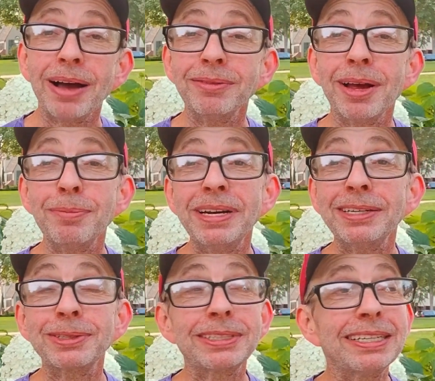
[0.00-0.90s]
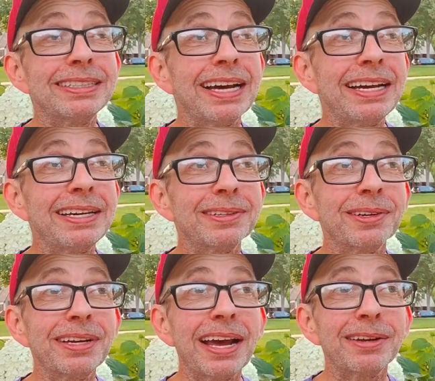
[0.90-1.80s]
I'd be interested in taking a
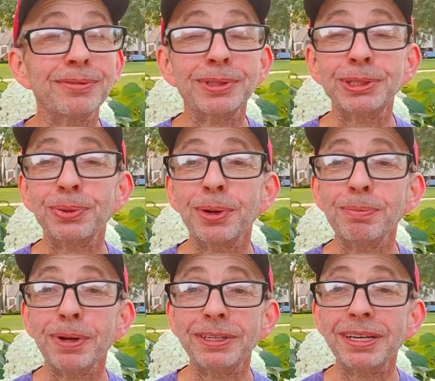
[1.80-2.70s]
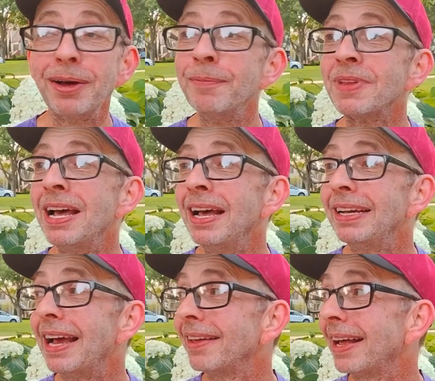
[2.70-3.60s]
look at it for sure. But
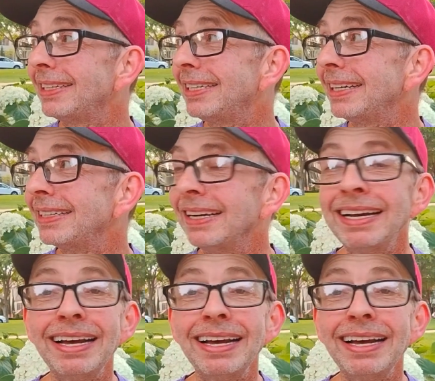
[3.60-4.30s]
yeah, that's it.